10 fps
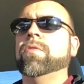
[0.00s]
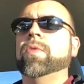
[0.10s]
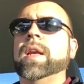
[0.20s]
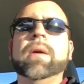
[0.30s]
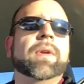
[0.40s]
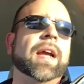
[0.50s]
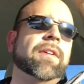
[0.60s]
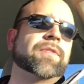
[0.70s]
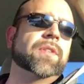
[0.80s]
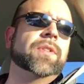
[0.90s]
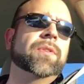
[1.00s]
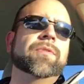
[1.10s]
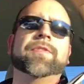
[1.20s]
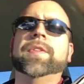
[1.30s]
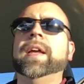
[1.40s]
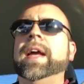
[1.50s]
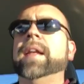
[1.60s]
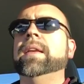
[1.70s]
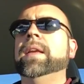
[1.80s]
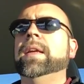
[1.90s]
of what I would have to do for
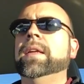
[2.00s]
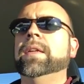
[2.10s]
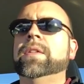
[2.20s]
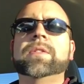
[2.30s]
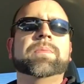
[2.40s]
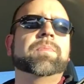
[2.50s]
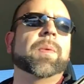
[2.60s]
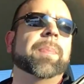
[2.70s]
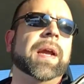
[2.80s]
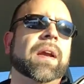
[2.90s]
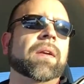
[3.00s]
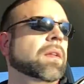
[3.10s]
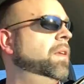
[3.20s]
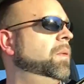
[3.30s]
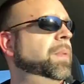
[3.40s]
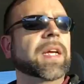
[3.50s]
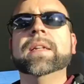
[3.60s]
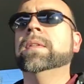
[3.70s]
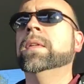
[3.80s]
that is prepare a little bit.